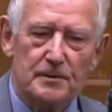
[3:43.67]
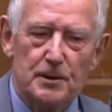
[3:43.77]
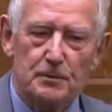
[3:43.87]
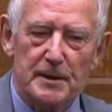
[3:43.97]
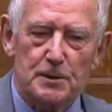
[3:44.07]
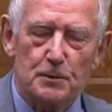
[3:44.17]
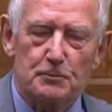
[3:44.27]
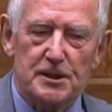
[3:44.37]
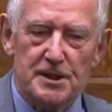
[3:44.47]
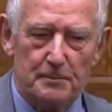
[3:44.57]
he went to a
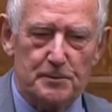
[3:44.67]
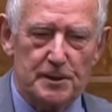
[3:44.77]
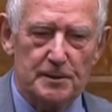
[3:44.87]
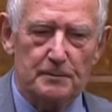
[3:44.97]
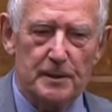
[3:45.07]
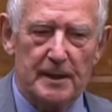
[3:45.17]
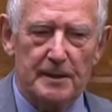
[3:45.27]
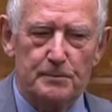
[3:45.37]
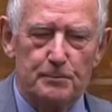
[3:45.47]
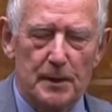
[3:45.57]
reception, and we
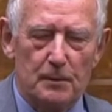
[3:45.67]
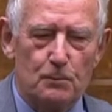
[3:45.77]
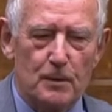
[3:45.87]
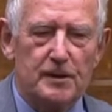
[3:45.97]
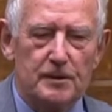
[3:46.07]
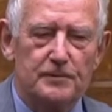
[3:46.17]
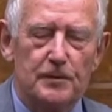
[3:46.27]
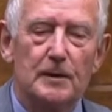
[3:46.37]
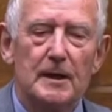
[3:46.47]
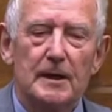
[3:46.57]
had a
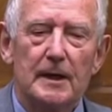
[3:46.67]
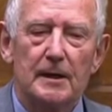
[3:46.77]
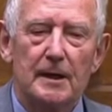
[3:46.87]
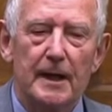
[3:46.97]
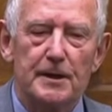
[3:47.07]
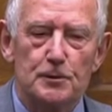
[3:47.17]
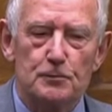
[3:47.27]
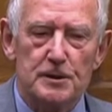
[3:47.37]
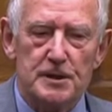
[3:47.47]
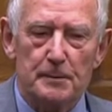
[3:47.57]
wonderful annual
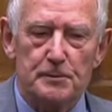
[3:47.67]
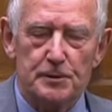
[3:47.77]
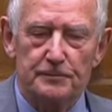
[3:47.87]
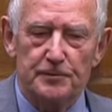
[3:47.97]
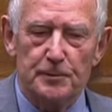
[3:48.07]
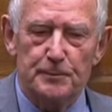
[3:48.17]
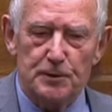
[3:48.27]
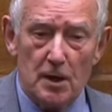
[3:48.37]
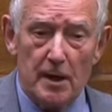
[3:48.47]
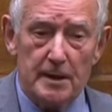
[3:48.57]
reception for a
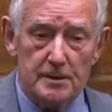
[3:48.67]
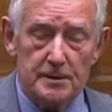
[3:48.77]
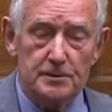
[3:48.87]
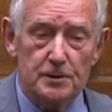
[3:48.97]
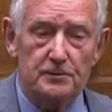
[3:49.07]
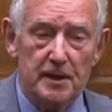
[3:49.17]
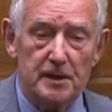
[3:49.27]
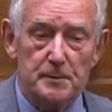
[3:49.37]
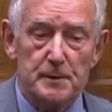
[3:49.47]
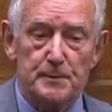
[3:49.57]
prize, the Duke of
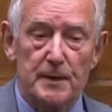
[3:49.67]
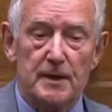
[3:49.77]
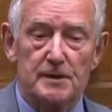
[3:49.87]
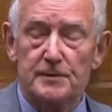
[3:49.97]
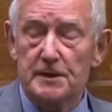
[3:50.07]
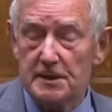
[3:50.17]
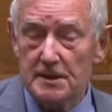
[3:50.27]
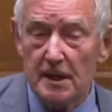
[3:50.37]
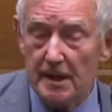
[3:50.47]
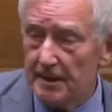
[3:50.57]
Edinburgh's Prize for
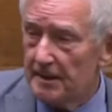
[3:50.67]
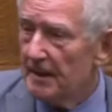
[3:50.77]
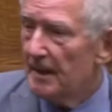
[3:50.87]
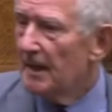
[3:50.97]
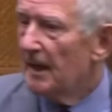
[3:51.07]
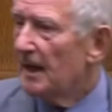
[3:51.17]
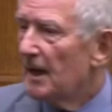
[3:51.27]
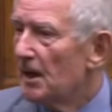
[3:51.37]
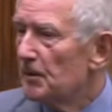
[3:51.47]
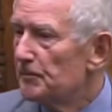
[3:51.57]
Design,
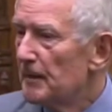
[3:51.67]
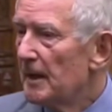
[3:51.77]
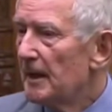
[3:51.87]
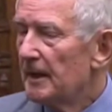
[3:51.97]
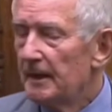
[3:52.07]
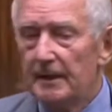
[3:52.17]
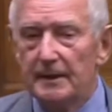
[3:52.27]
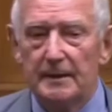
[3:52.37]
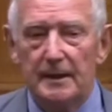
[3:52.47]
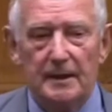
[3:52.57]

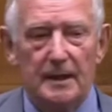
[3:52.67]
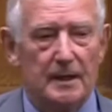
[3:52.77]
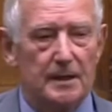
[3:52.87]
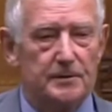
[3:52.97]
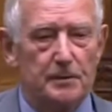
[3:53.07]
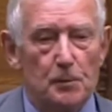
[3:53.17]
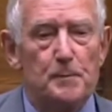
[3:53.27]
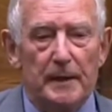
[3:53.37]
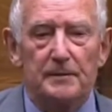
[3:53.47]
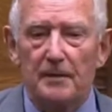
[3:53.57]
there
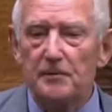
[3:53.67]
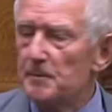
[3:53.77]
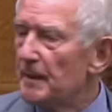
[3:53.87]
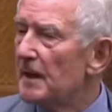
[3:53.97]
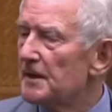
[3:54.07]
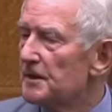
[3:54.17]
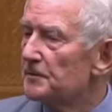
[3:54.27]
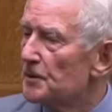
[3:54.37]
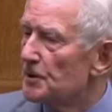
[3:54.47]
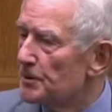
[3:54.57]
would be a lovely party,
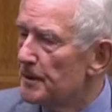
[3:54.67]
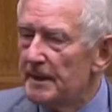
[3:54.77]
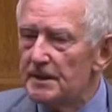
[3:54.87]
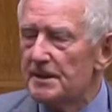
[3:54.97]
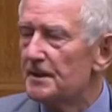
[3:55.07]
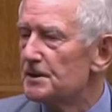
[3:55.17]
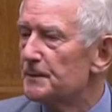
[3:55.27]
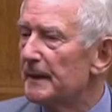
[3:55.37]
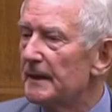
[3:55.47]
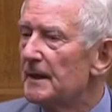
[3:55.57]
and the Queen said
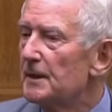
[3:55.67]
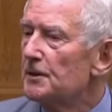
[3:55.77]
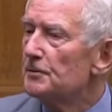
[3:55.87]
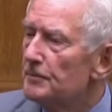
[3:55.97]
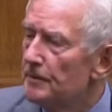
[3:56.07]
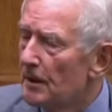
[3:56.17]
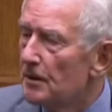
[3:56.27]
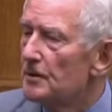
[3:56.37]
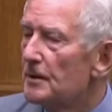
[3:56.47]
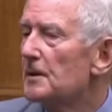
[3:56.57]
to me, you
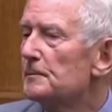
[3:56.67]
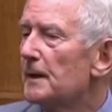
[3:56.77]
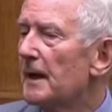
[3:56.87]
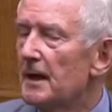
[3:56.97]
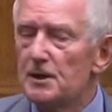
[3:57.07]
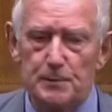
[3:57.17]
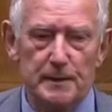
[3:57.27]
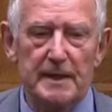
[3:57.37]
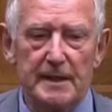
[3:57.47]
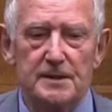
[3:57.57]
know my
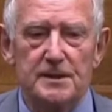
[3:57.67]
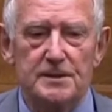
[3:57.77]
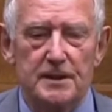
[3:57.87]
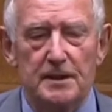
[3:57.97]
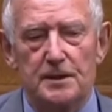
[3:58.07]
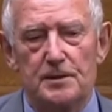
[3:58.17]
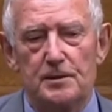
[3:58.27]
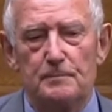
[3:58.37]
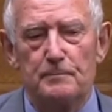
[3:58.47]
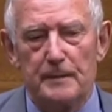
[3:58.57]
husband has a
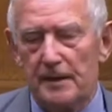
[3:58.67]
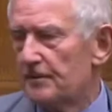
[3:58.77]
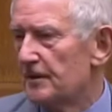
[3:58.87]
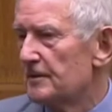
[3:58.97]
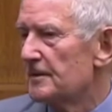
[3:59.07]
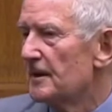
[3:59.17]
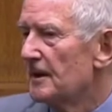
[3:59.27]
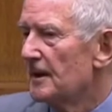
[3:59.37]
secret method